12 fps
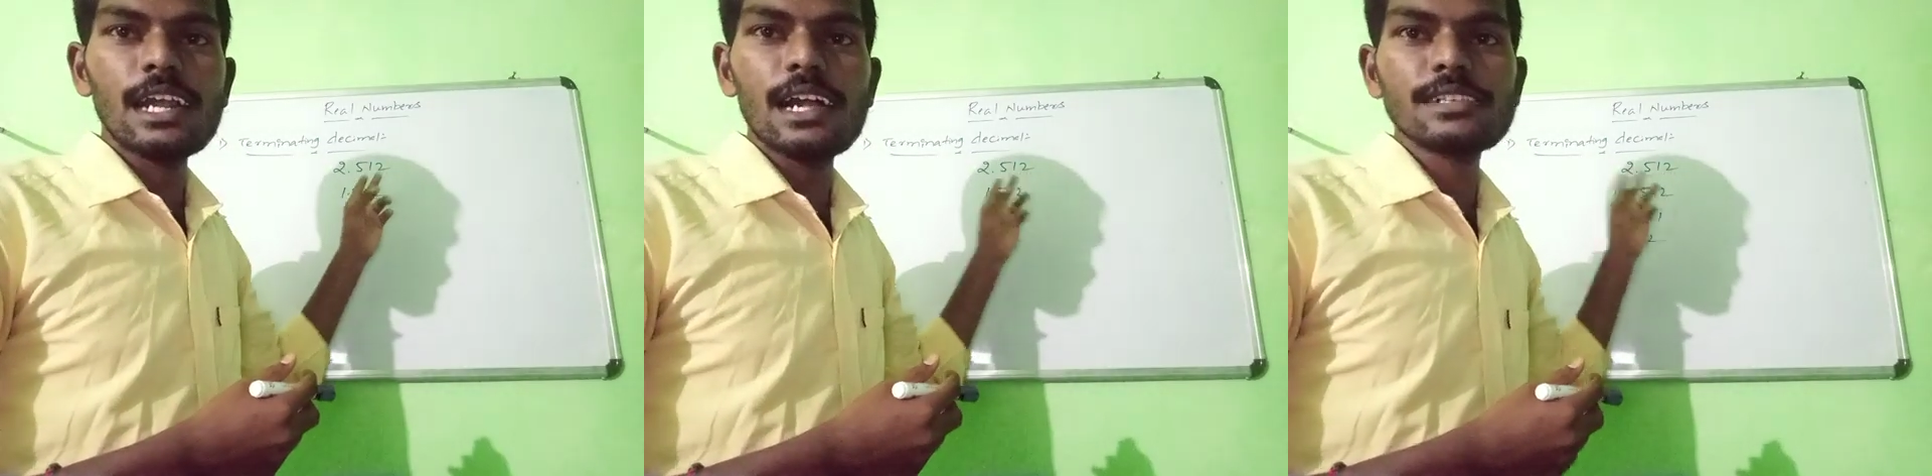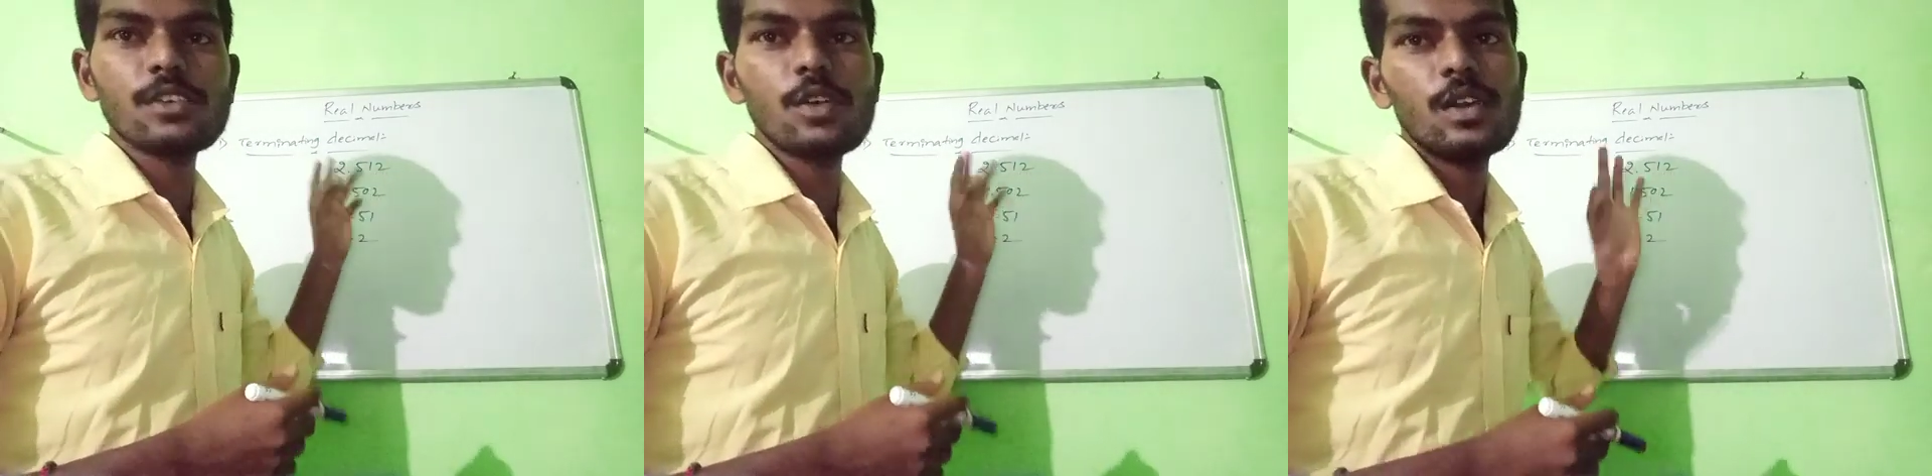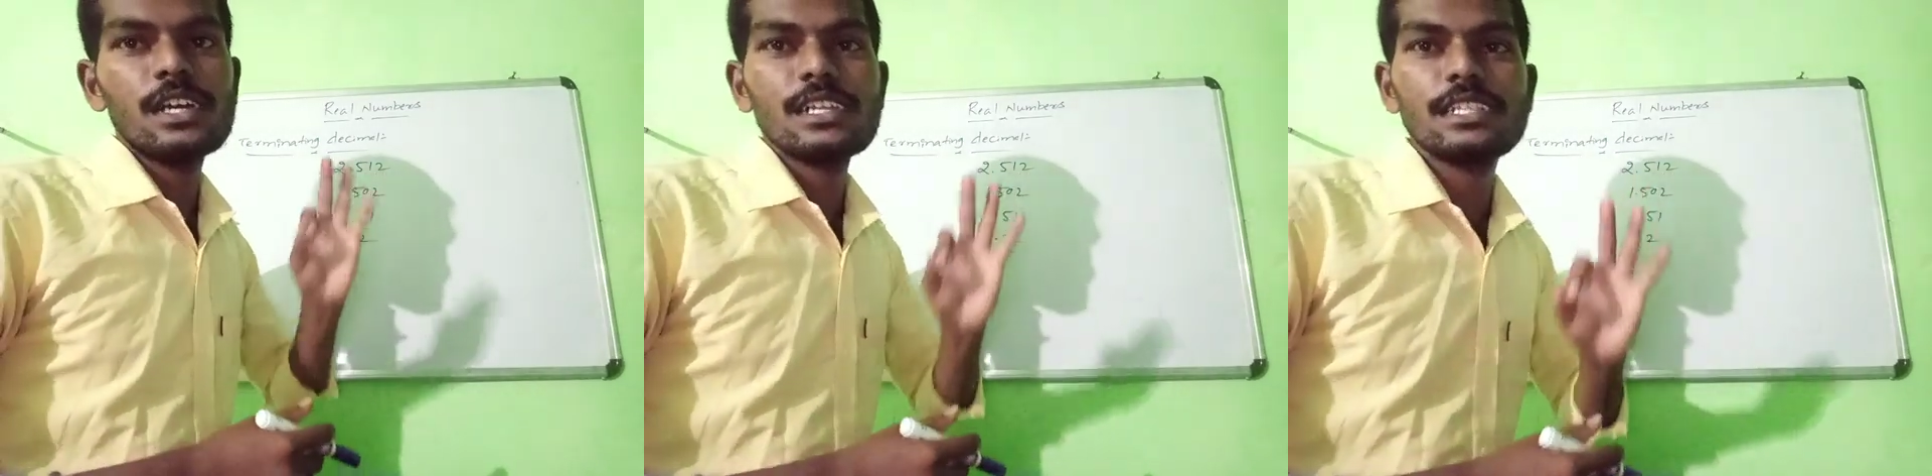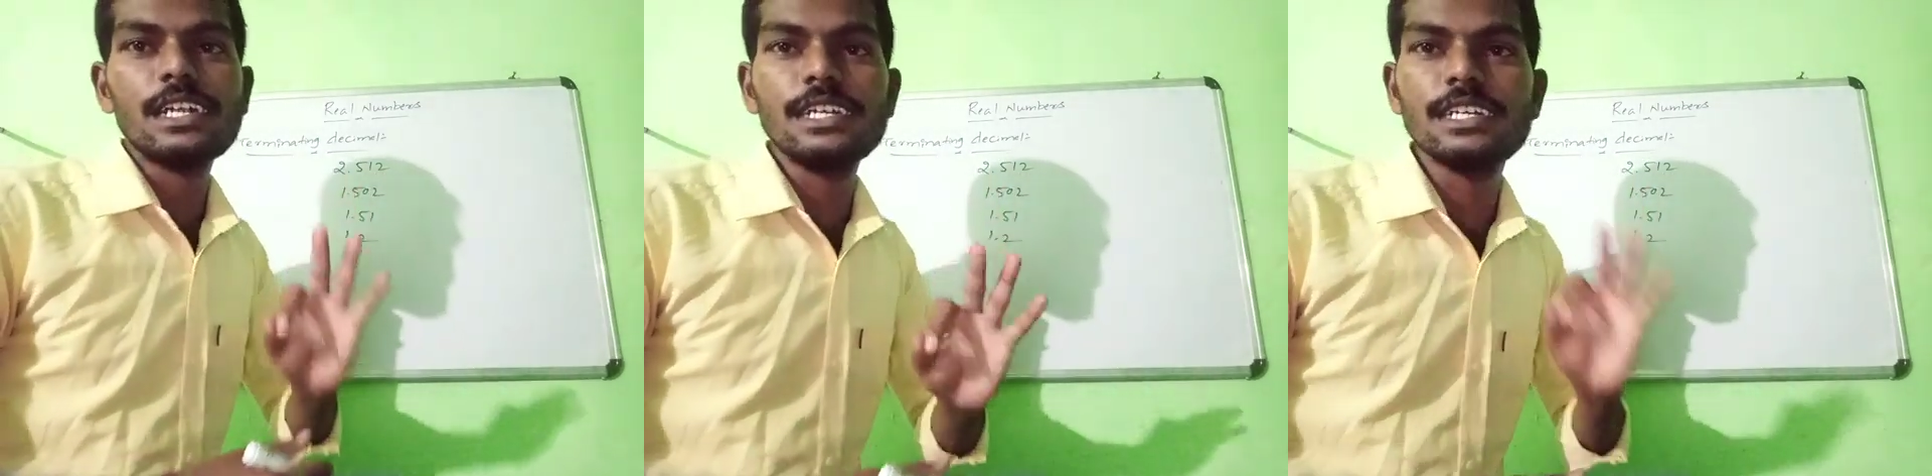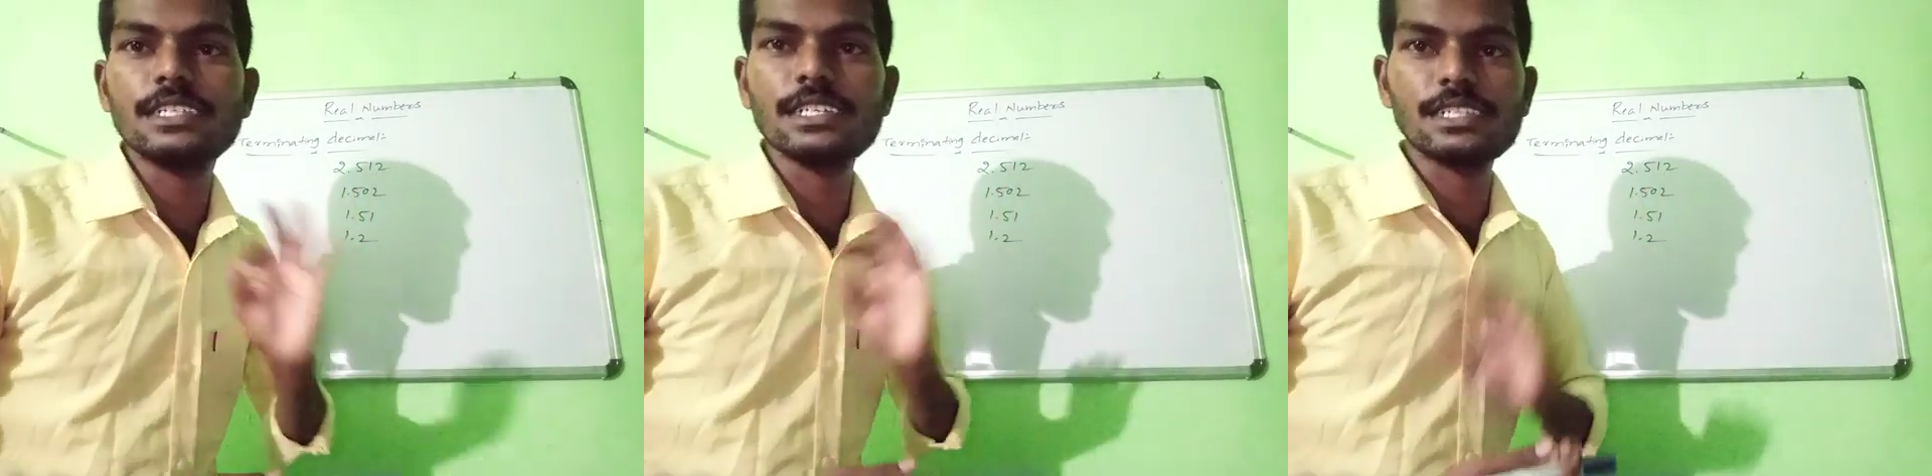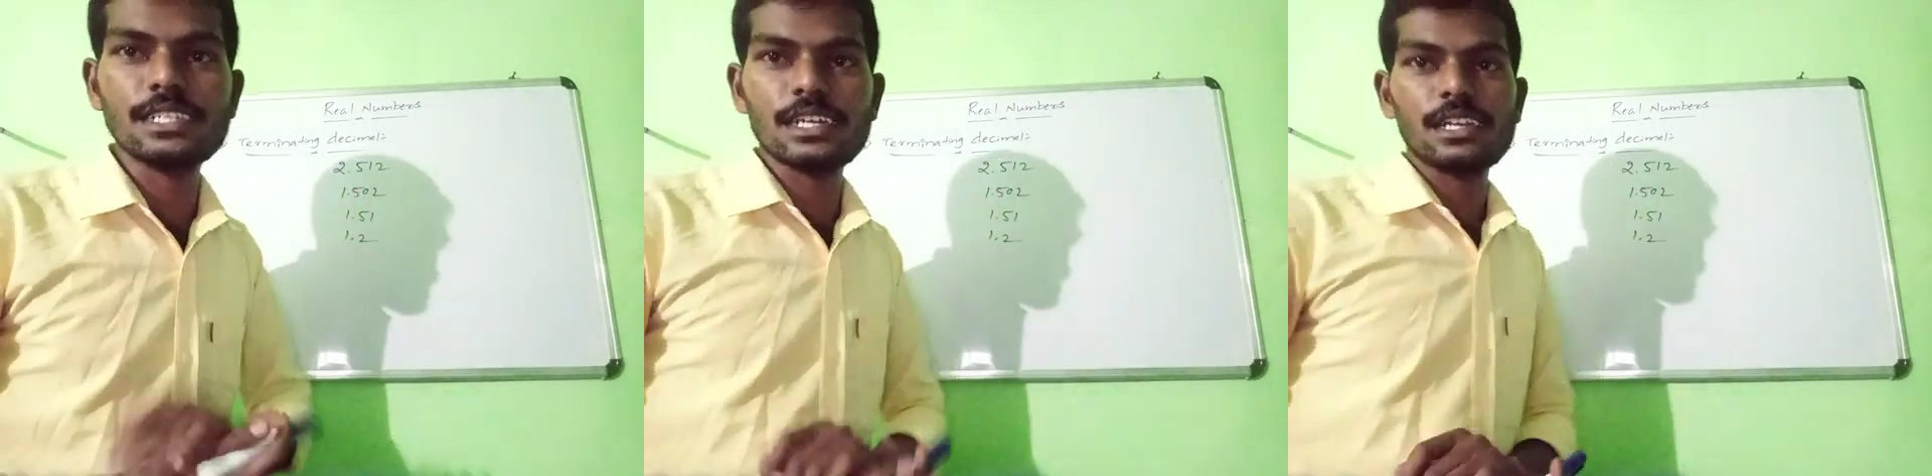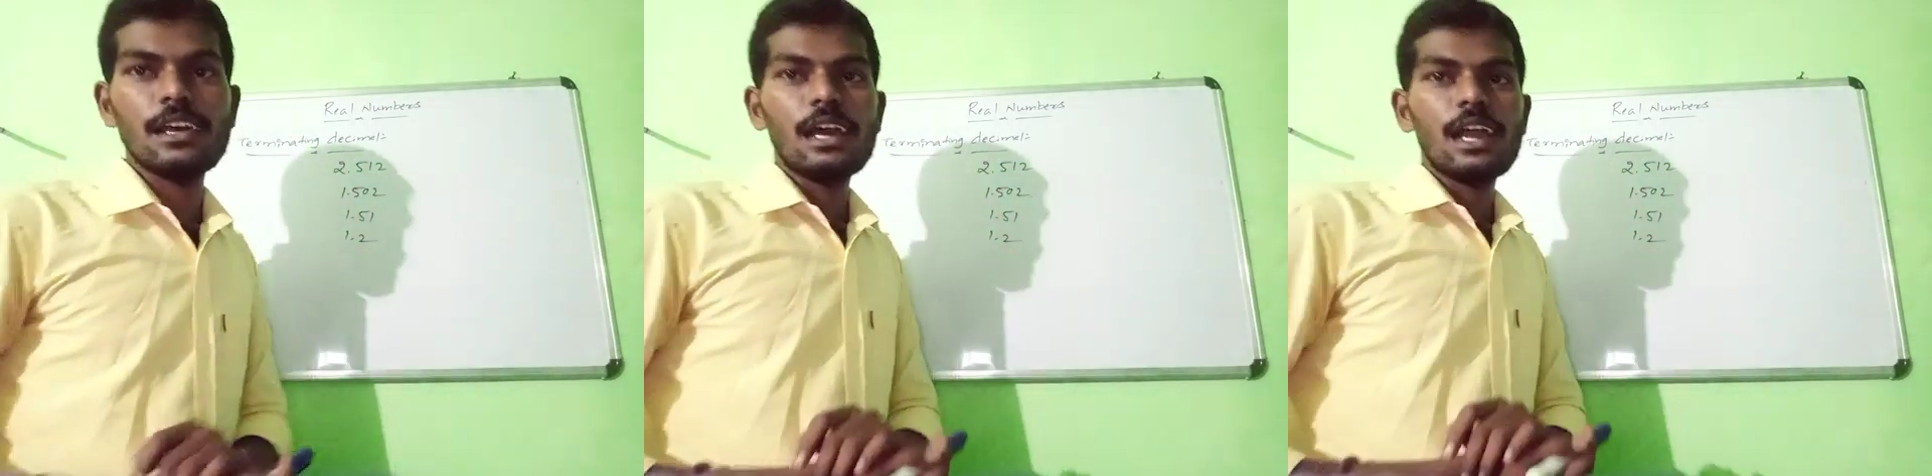also 3 digits is there.